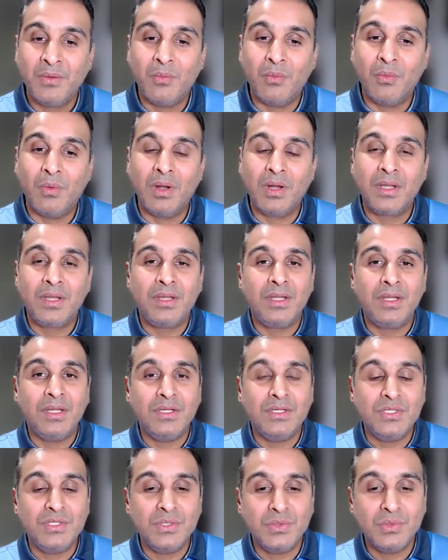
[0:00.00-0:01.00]
What
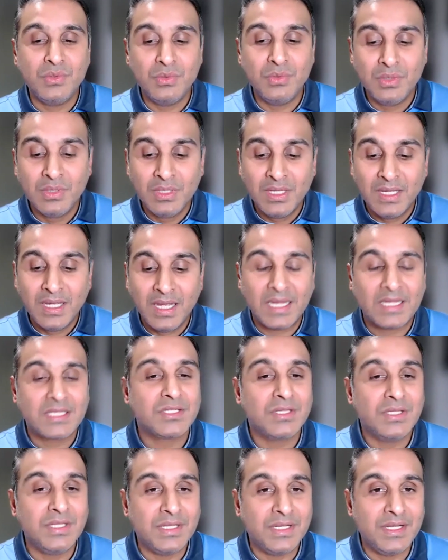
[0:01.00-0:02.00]
did you
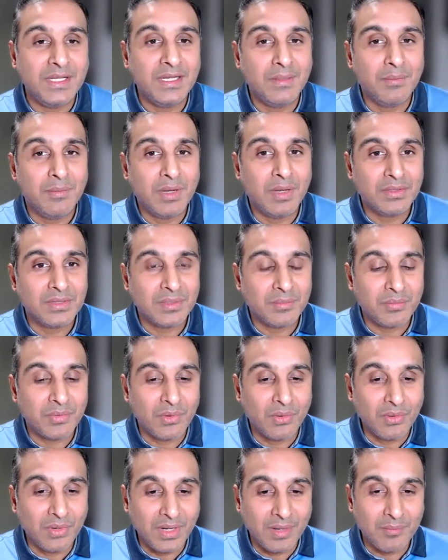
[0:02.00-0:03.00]
actually read about the
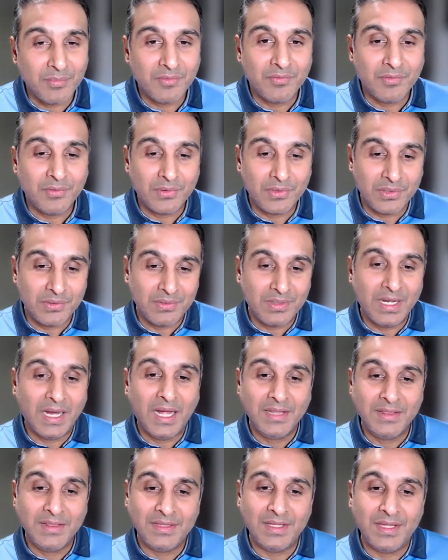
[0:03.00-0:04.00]
program before you
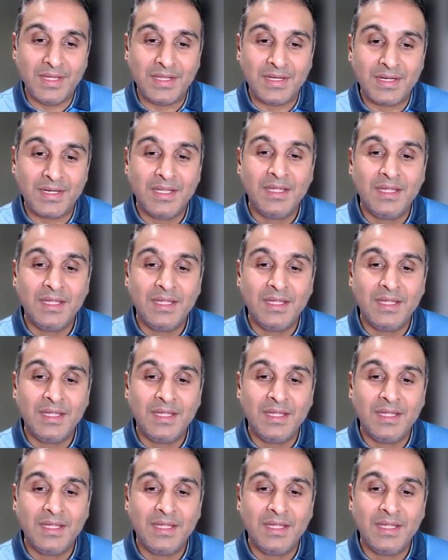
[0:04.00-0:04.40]
got there?